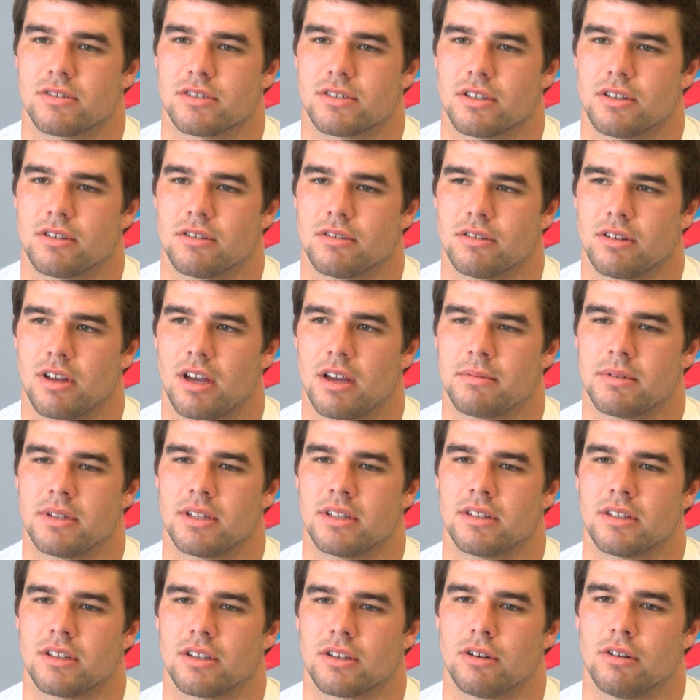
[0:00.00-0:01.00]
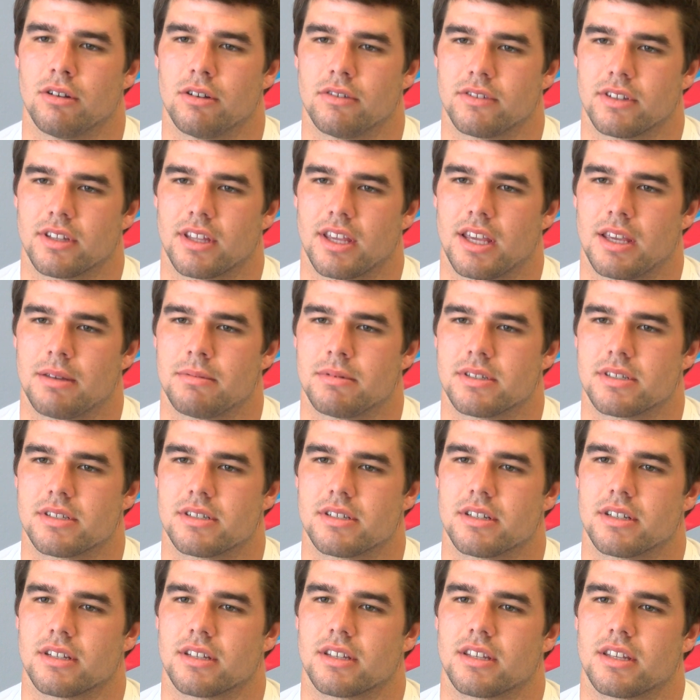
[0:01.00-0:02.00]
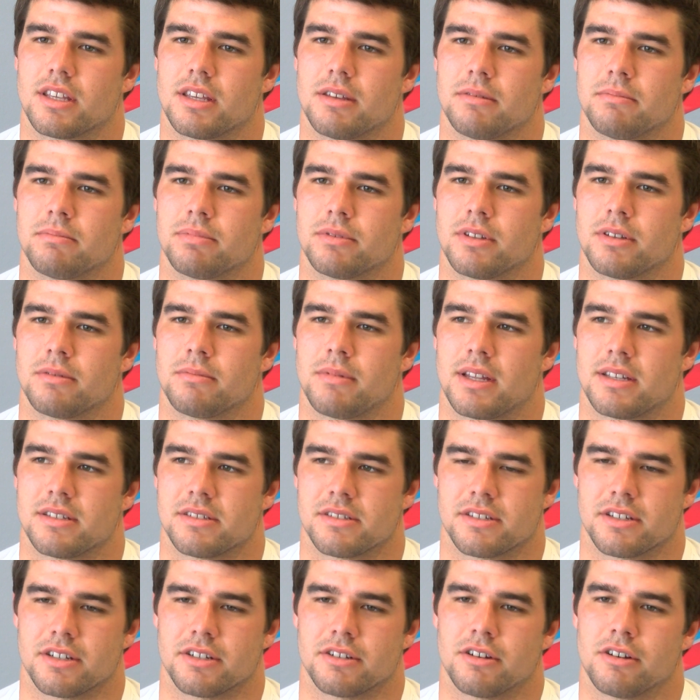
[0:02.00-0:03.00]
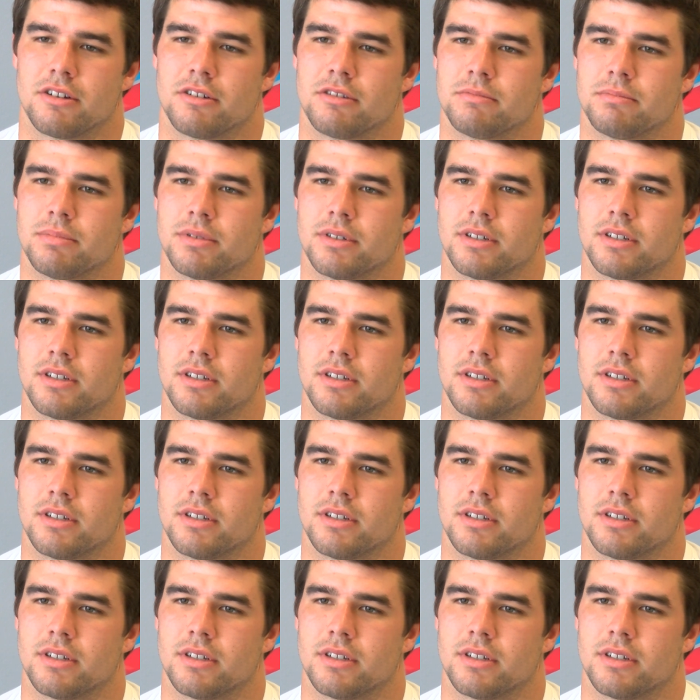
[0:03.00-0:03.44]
So, I mean, the goal of the game is to keep them at zero,